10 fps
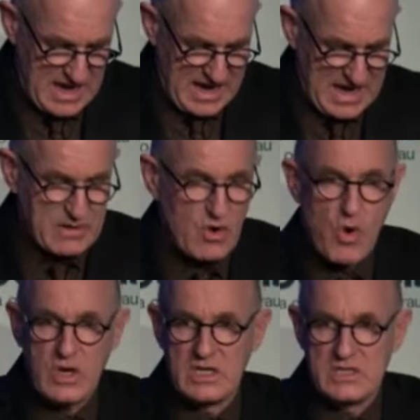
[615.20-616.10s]

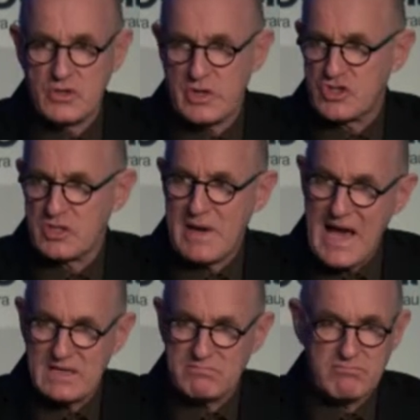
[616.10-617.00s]
Auckland,
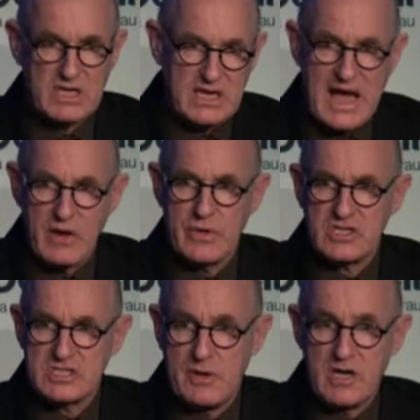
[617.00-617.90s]
Are
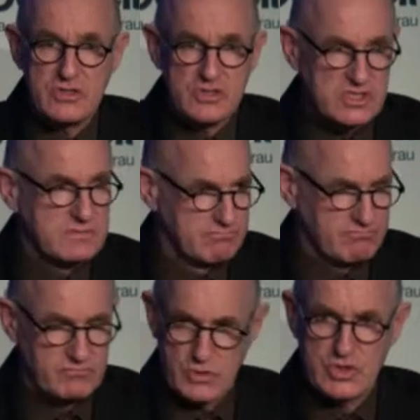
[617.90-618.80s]
we exposed?
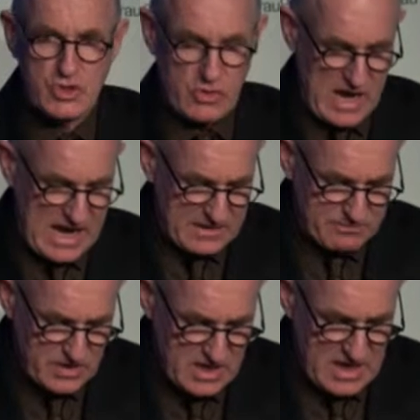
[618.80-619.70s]
We sure
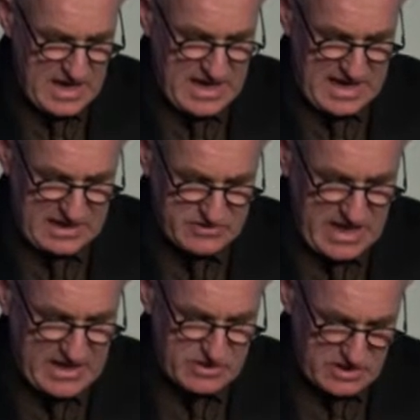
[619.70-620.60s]
are.
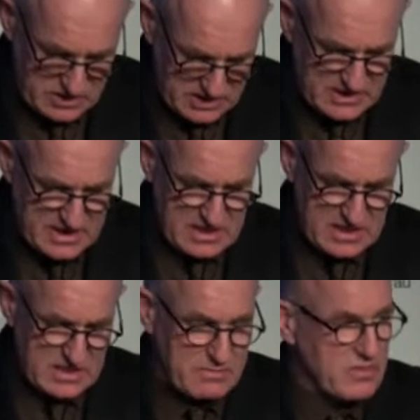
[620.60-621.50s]
And
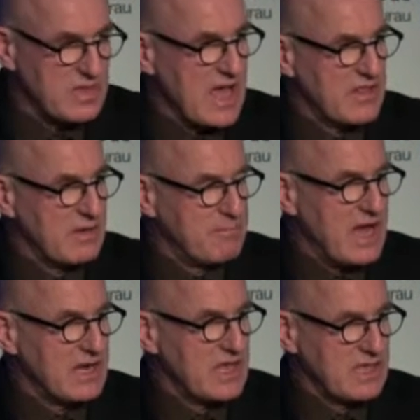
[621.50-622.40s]
the other
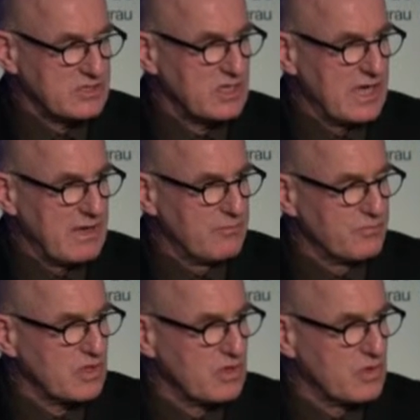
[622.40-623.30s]
part of
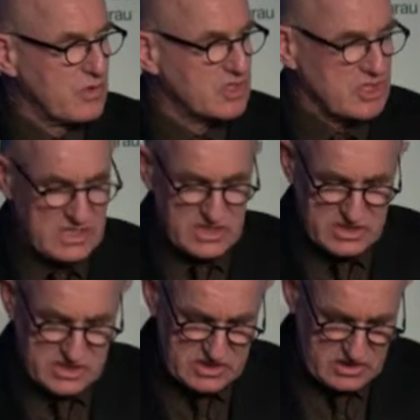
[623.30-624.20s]
that question
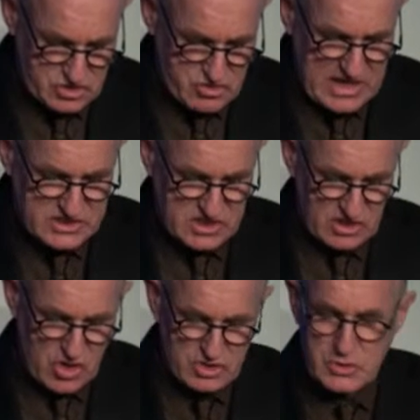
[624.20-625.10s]
is the trust
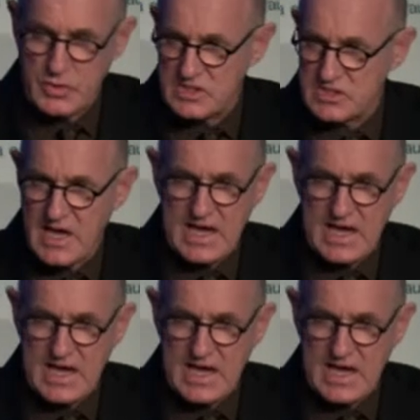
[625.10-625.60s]
and consequences,